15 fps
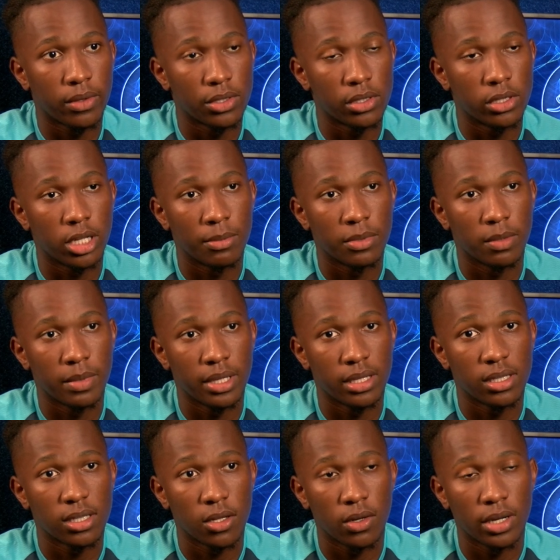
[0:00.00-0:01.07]
just in terms of me
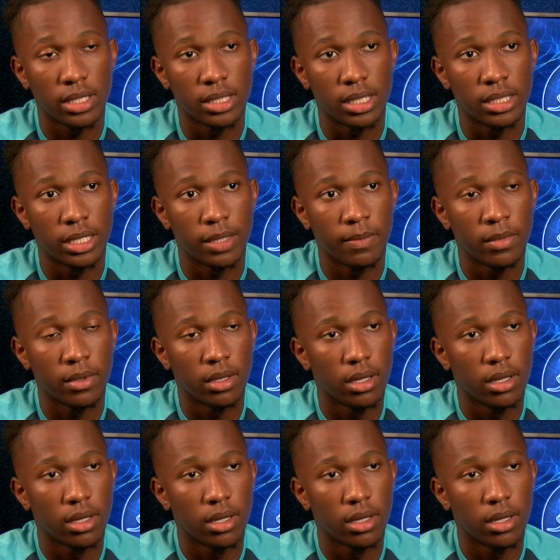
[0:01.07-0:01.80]
slotting into the team.